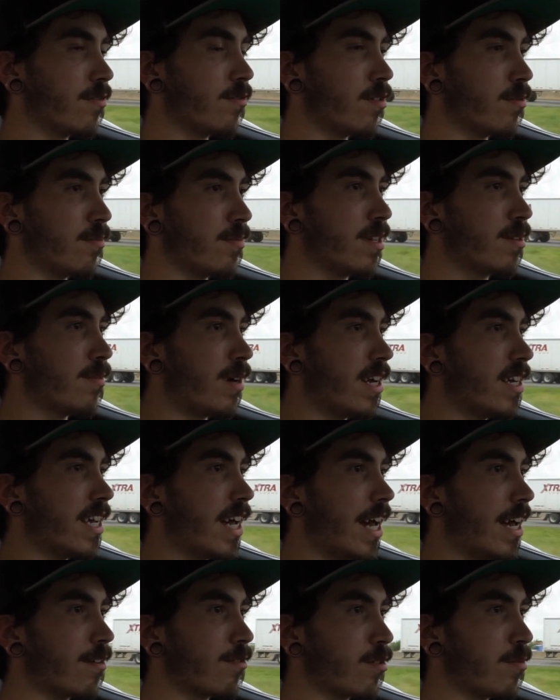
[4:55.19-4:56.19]
when me and my
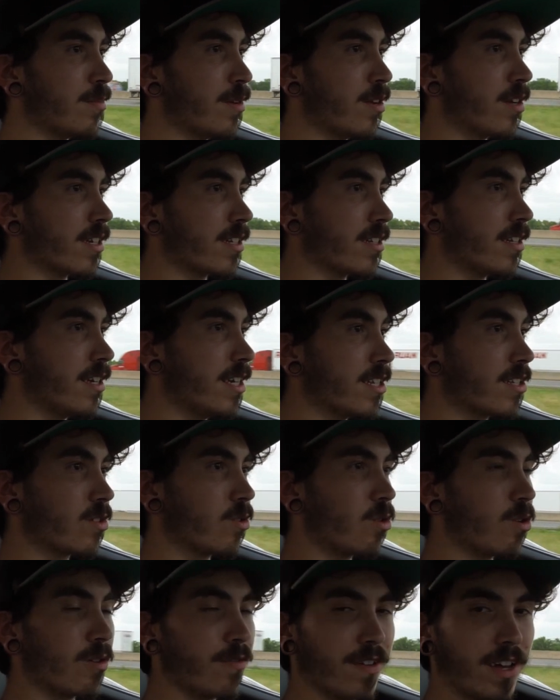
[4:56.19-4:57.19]
dad were building his
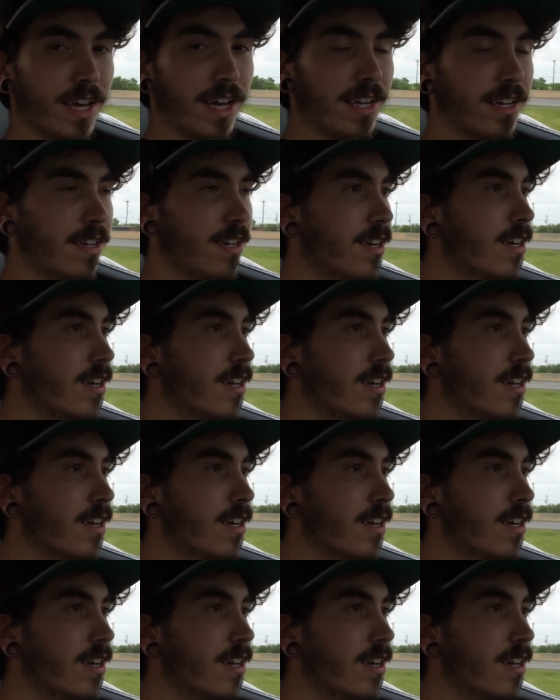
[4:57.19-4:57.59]
Corvette,